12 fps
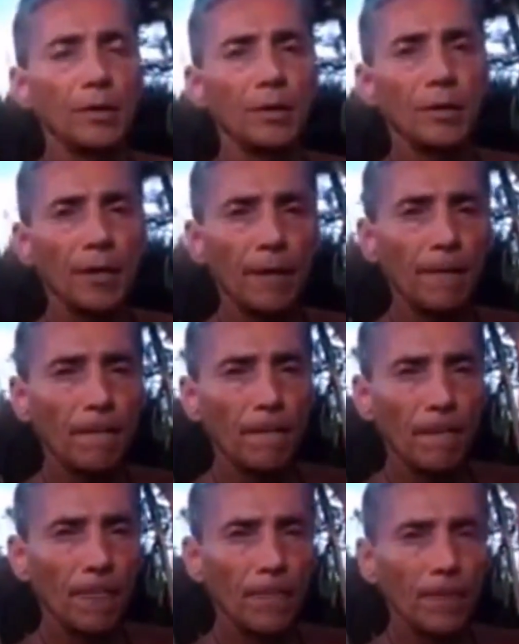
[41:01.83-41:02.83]
Okay?
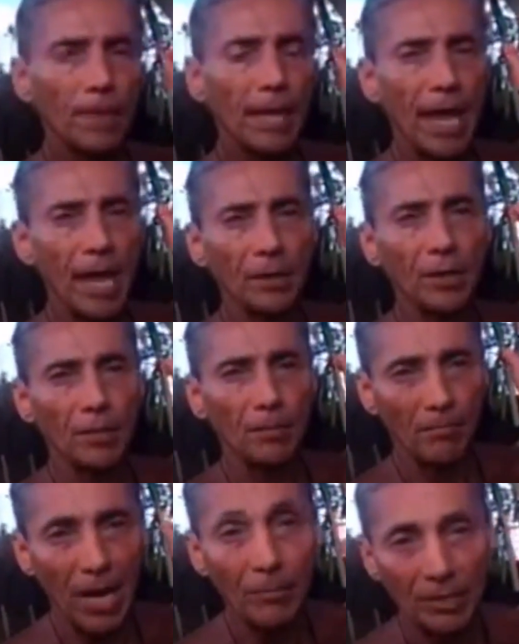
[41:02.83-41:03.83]
And
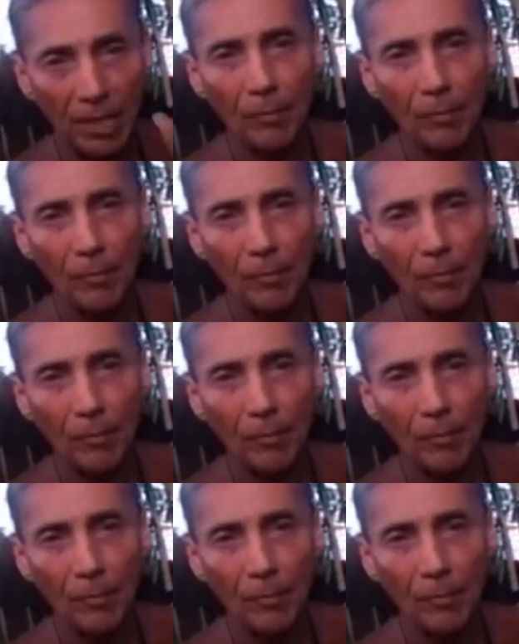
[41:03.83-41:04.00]
maybe some